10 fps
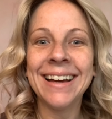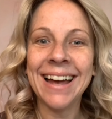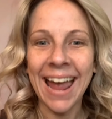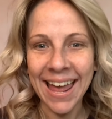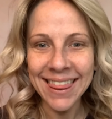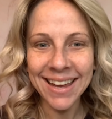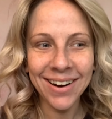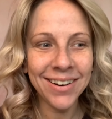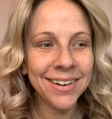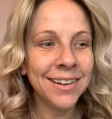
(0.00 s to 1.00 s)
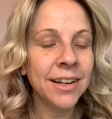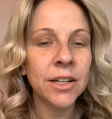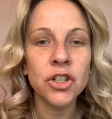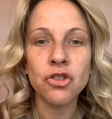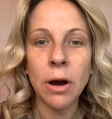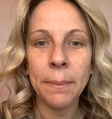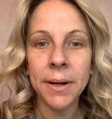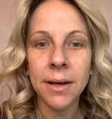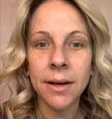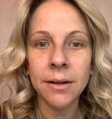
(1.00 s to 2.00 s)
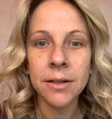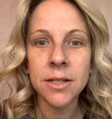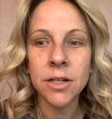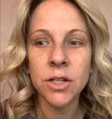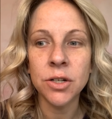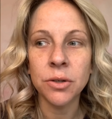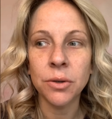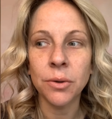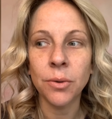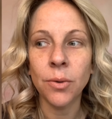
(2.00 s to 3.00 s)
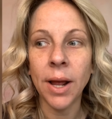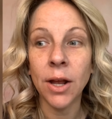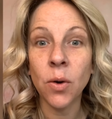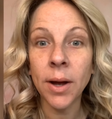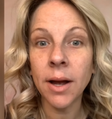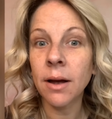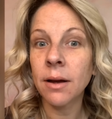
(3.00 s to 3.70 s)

Hey there, dropping in to do a quick